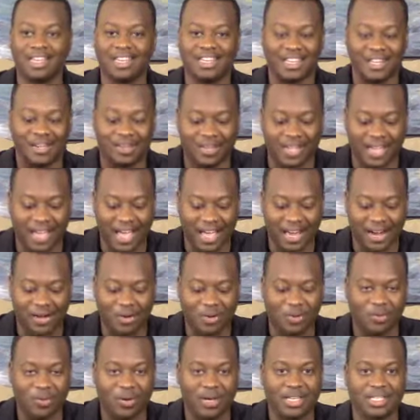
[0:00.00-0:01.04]
I
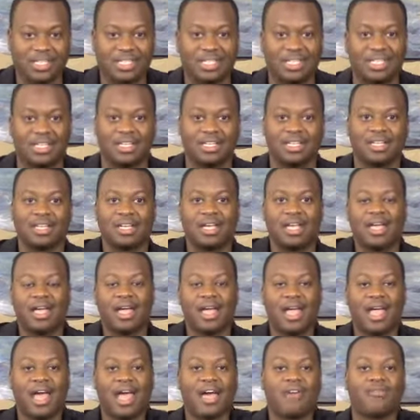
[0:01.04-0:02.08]
don't want to
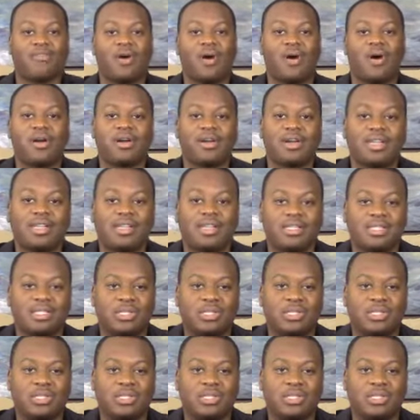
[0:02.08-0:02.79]
half-heartedly